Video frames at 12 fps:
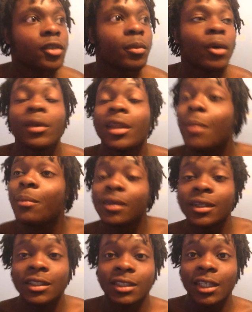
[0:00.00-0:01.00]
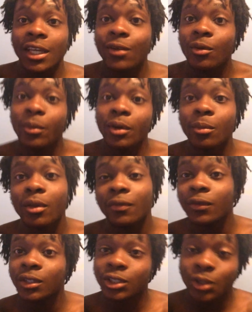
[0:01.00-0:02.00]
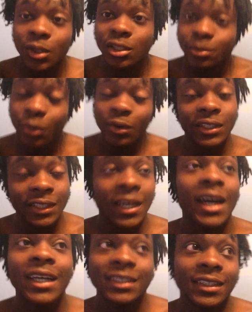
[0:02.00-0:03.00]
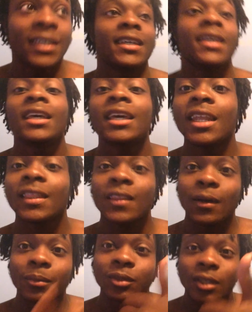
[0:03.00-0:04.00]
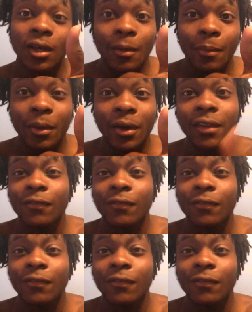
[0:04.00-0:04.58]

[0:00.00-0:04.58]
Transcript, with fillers: But with that being said, remember, if you enjoyed your boy's content, hit that thumbs up button.